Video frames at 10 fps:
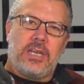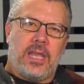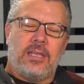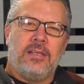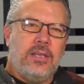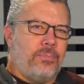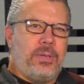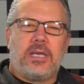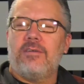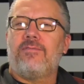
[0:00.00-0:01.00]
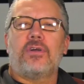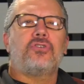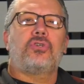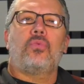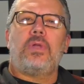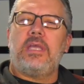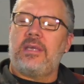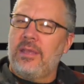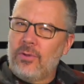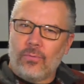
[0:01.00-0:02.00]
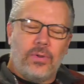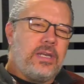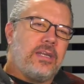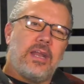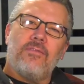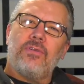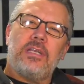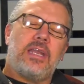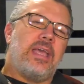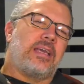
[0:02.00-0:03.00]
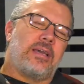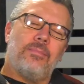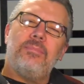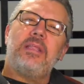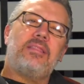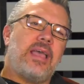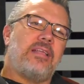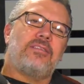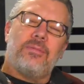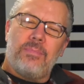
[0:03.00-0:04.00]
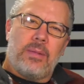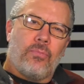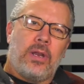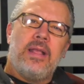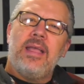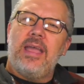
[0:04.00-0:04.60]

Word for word: day. Pick a verse a week, read it every day, commit that to memory,